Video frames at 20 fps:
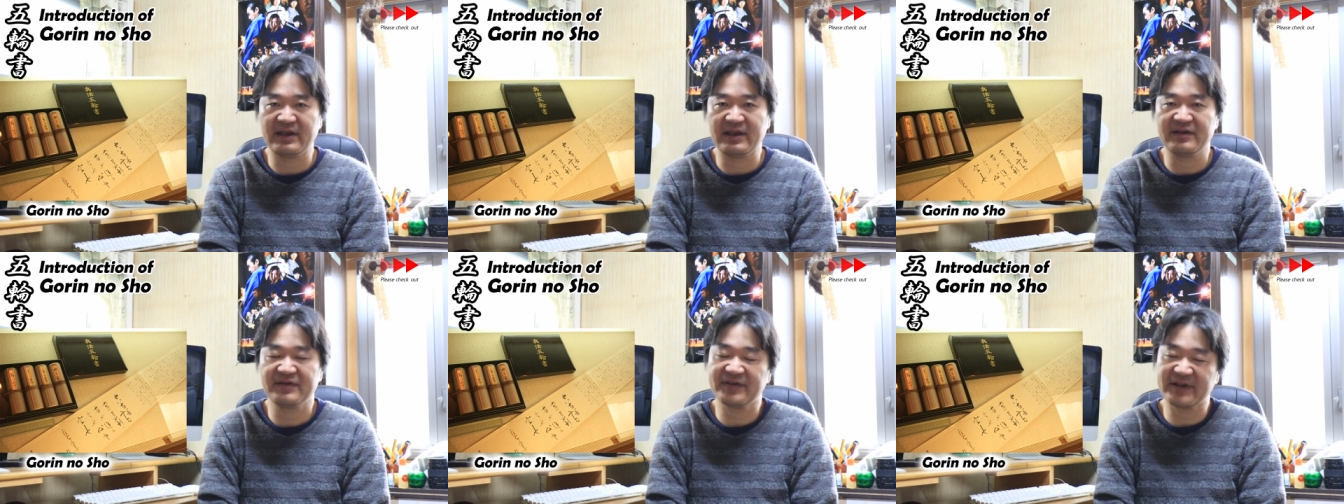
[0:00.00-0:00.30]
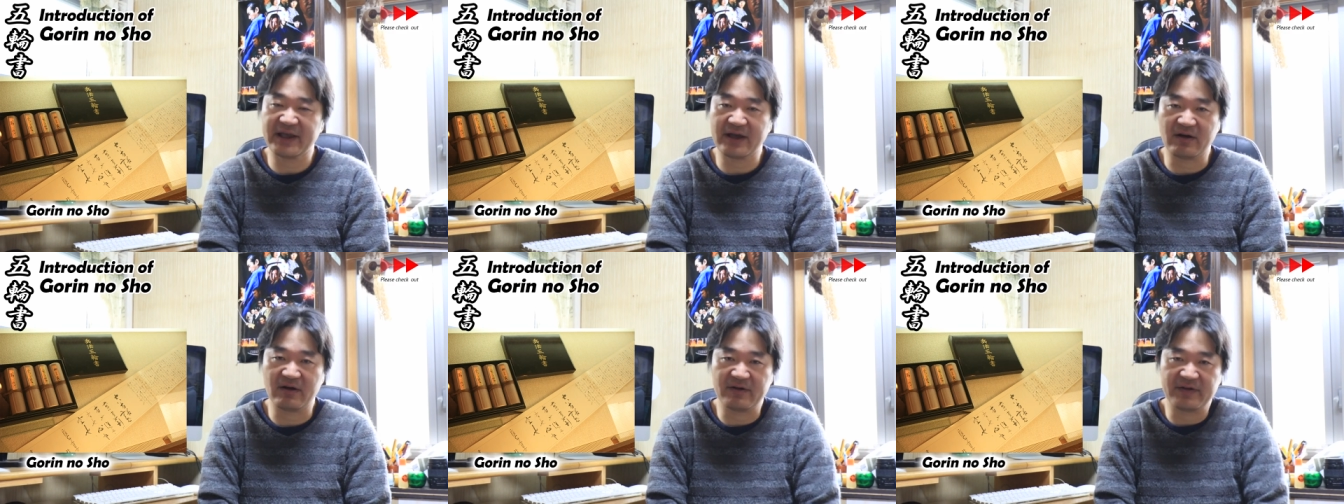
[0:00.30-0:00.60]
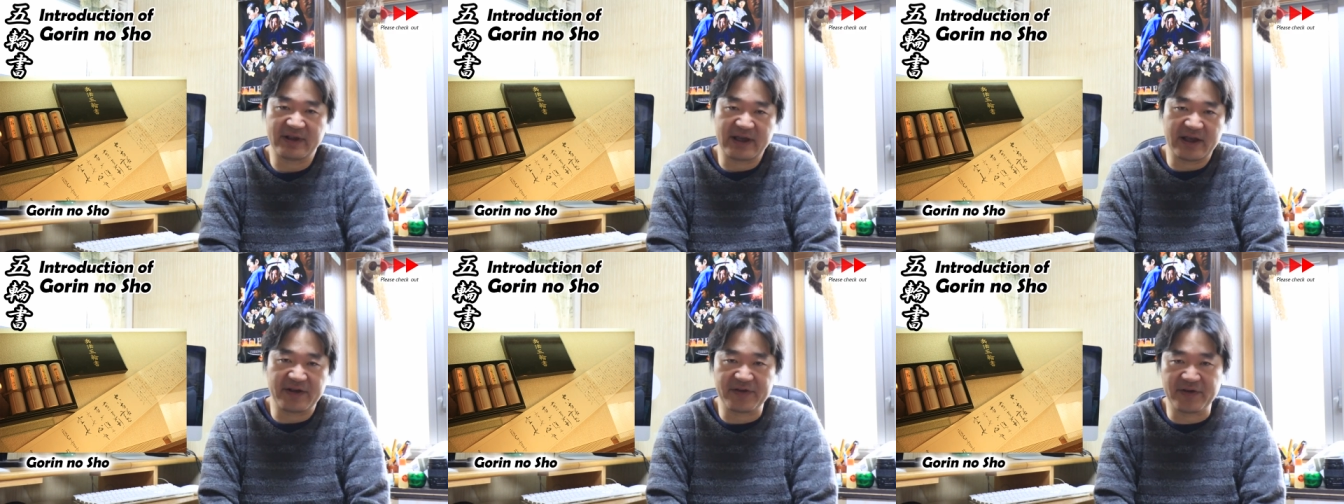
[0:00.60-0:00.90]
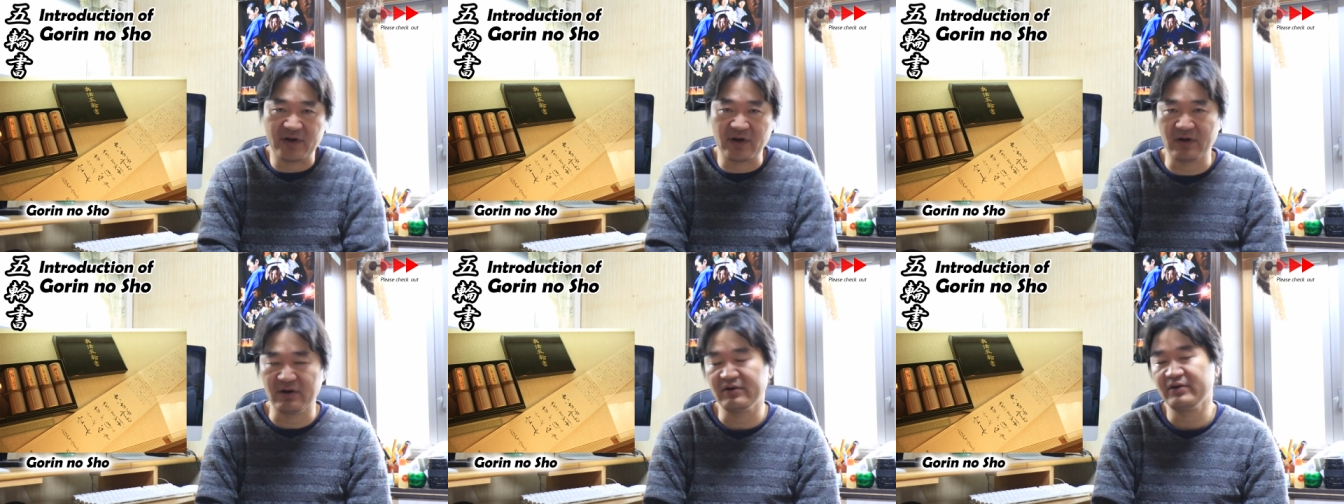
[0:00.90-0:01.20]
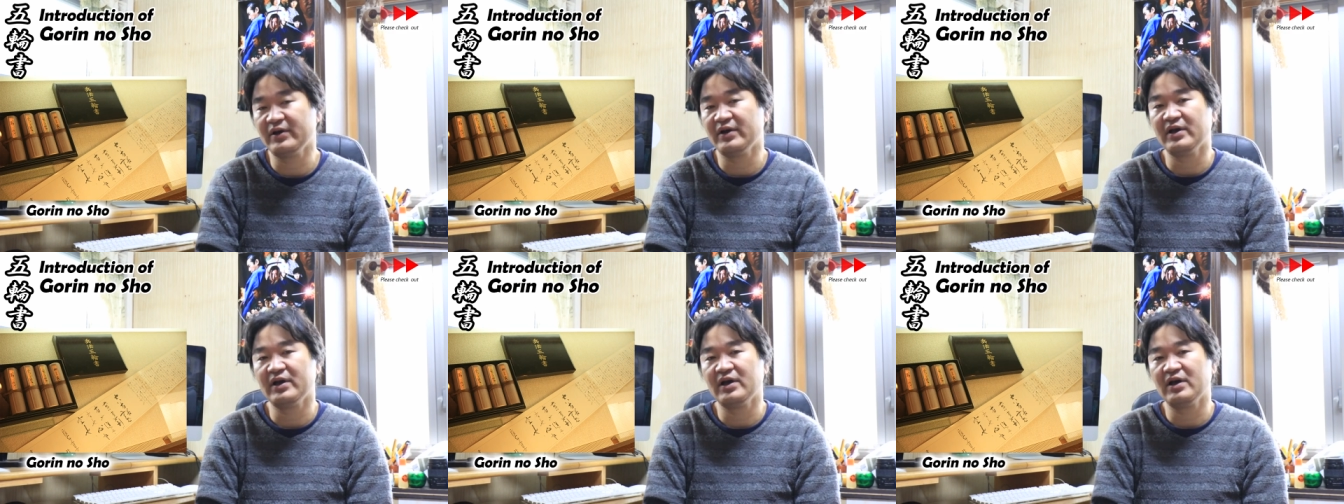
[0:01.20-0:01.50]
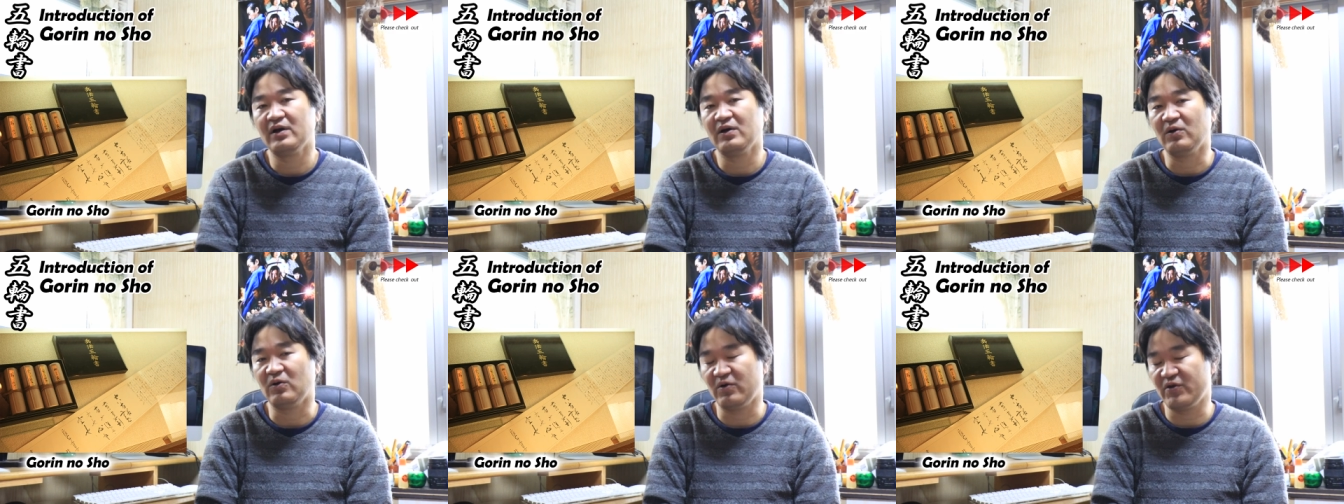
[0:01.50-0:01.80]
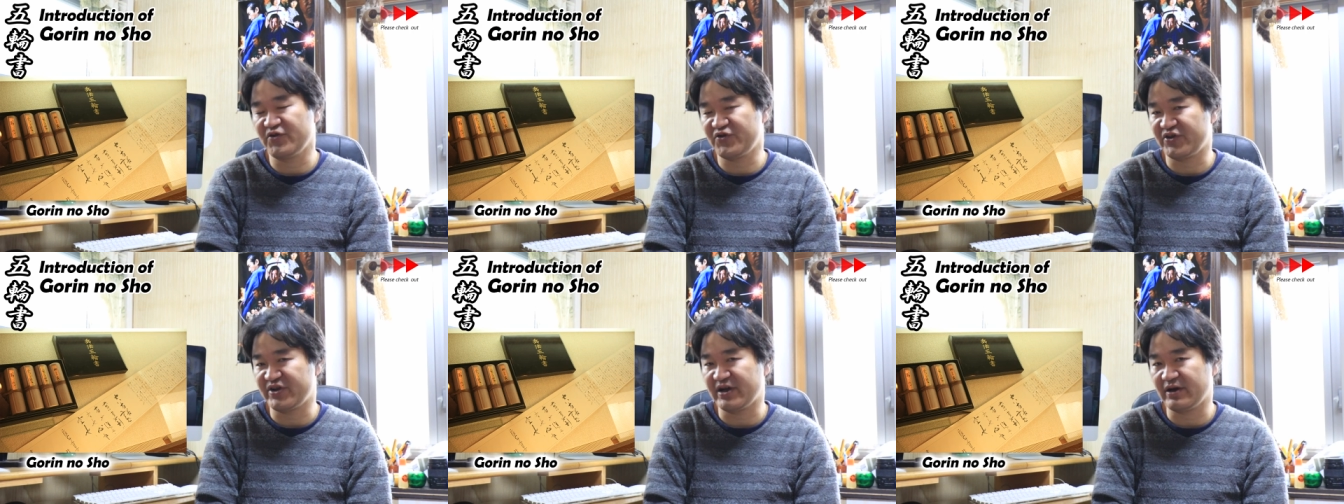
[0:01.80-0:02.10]
still there's no
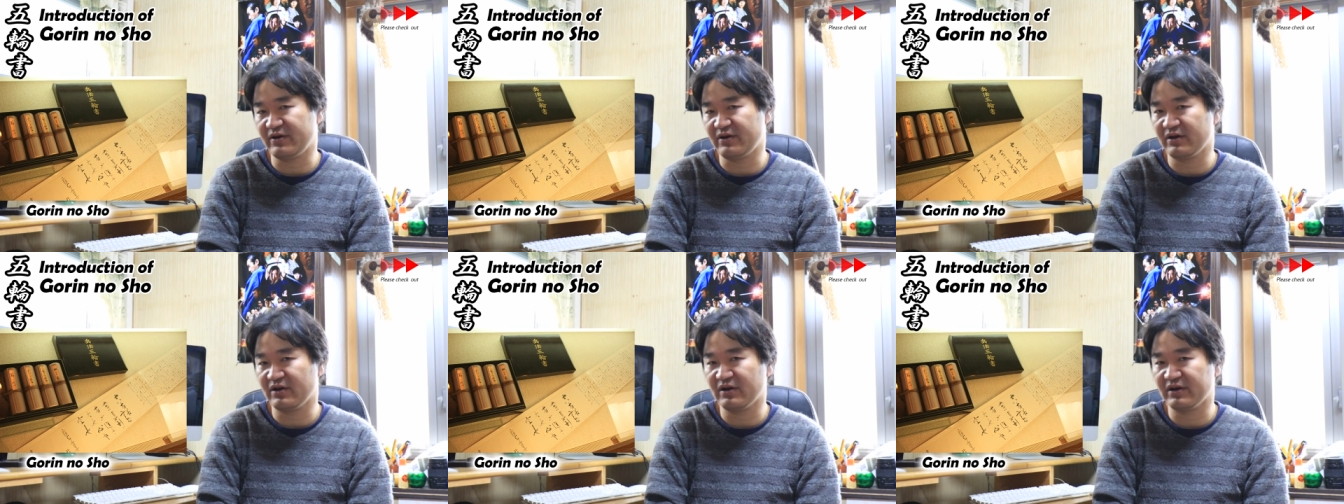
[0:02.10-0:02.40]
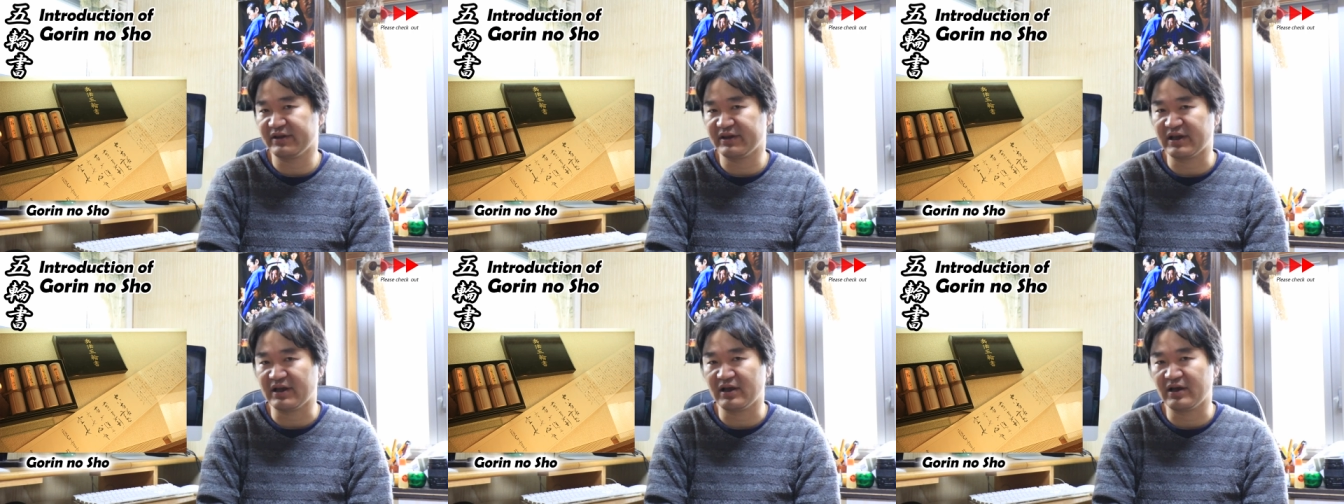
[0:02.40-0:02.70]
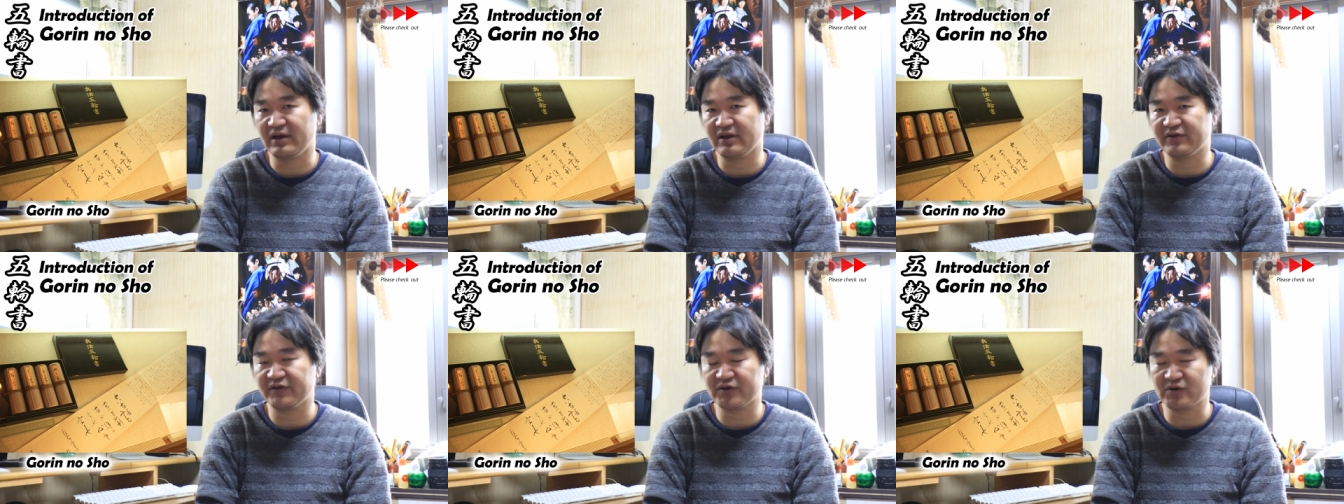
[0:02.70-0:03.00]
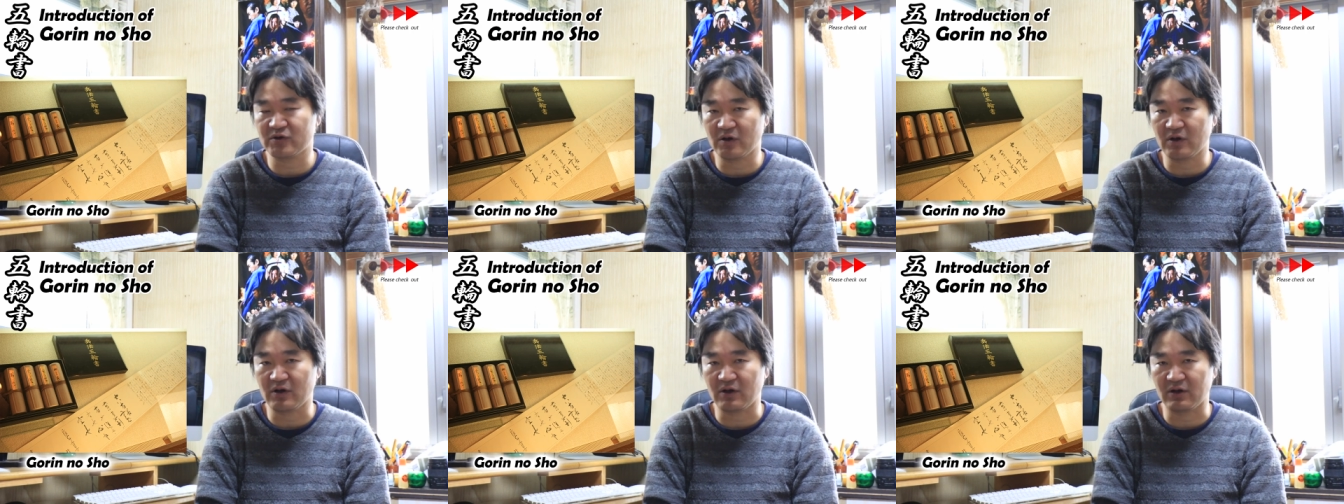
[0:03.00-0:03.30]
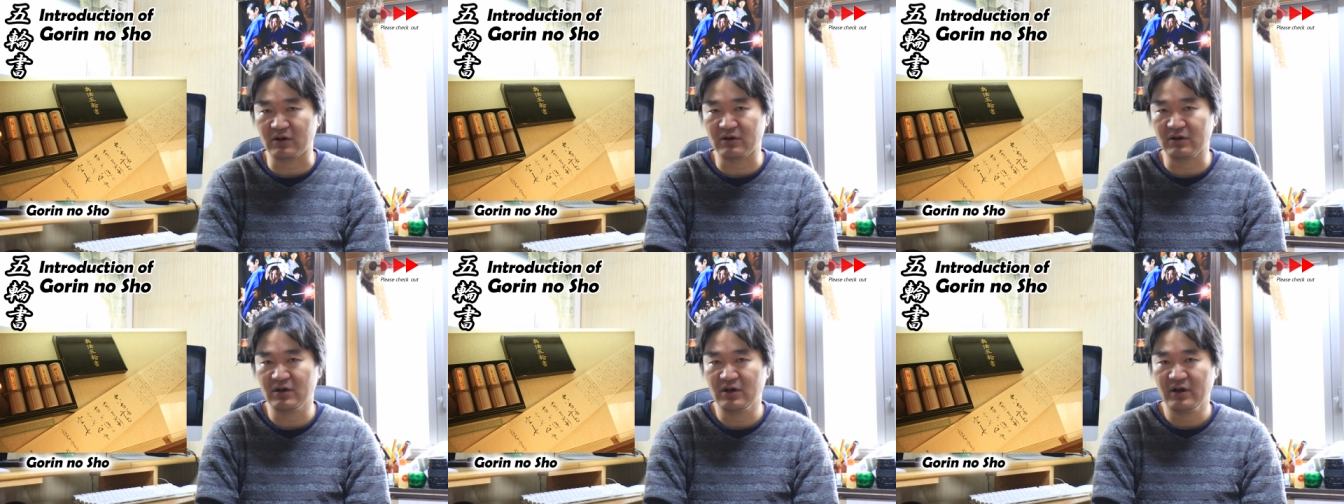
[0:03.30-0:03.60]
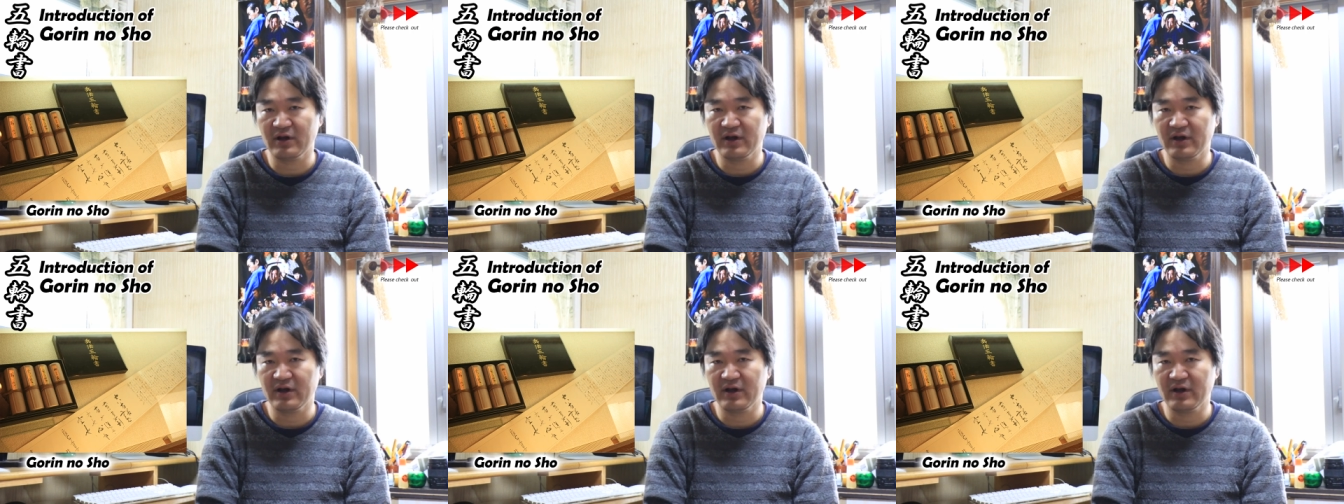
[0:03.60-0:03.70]
original the score